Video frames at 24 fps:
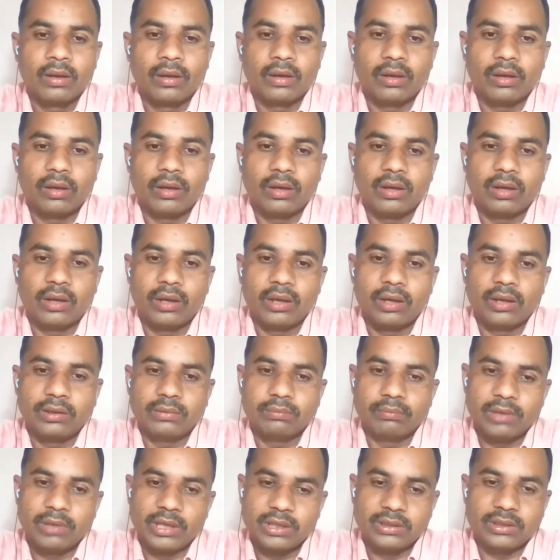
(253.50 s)

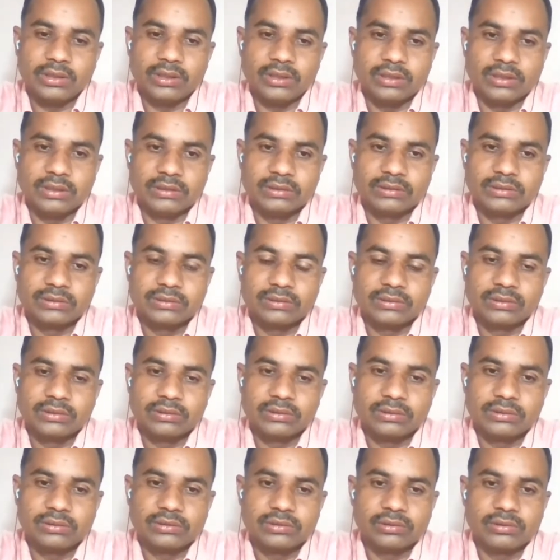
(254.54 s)
and monkeys,
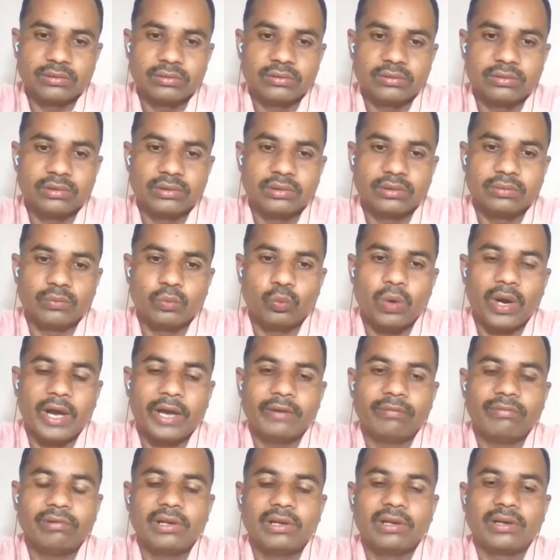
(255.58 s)
so
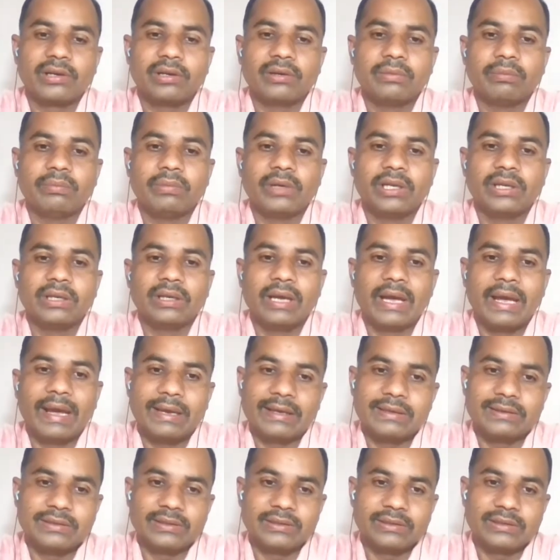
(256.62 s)
y will remain
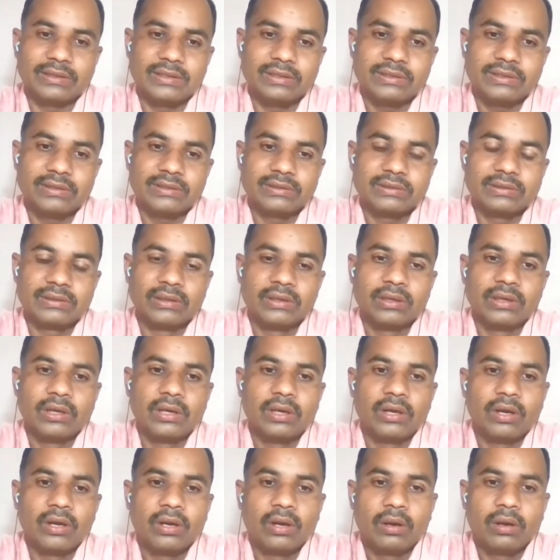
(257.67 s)
as it is.
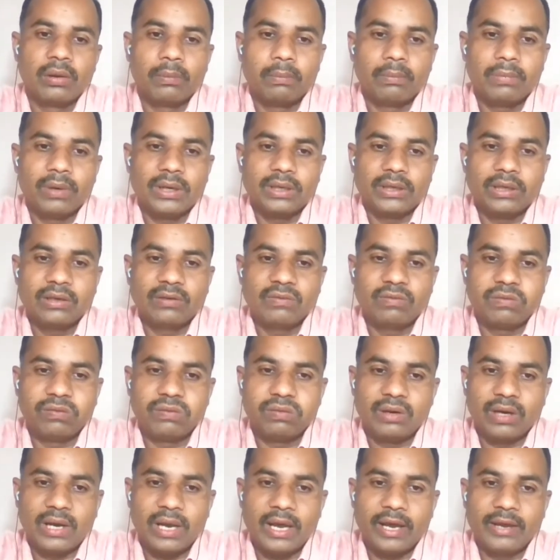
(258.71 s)
But in
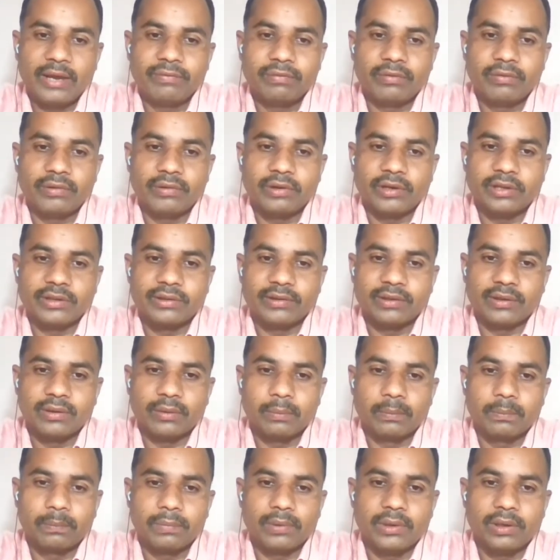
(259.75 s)
fly, for
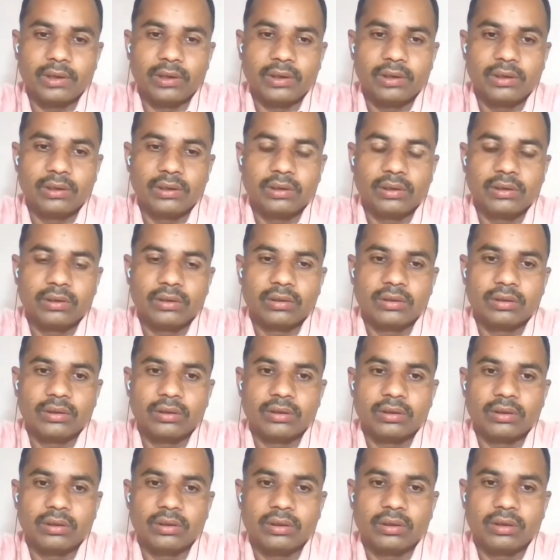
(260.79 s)
example,
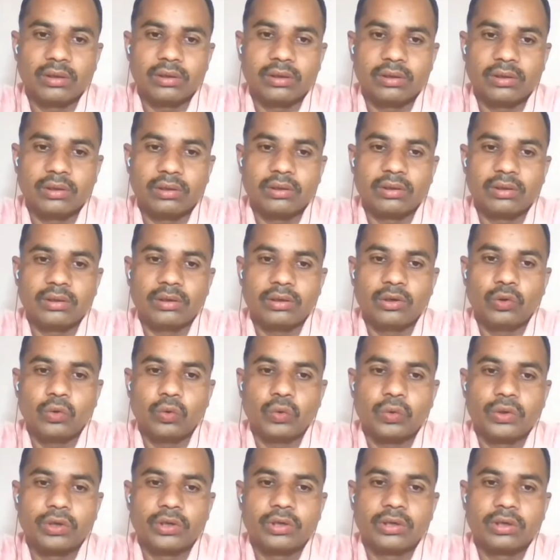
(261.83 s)

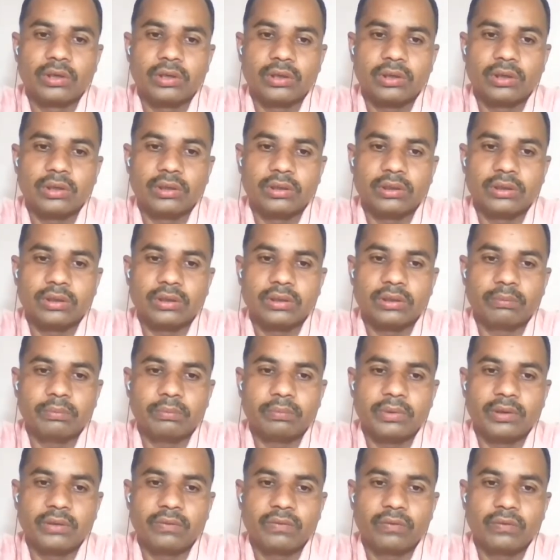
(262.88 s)
look,
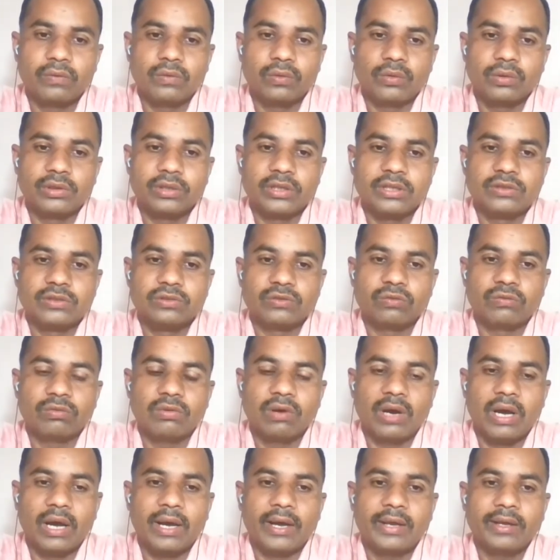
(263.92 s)
before this
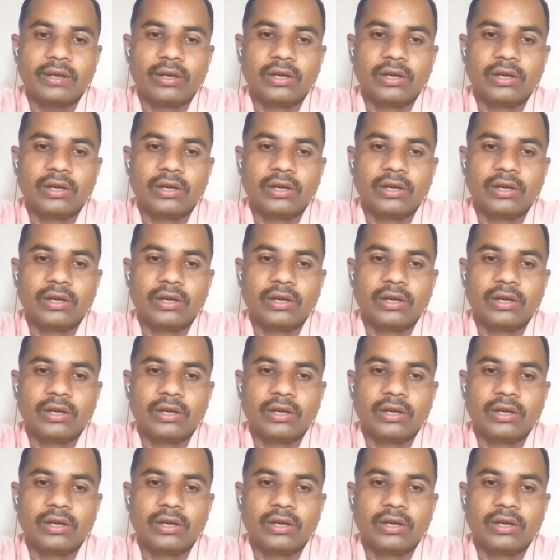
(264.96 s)
y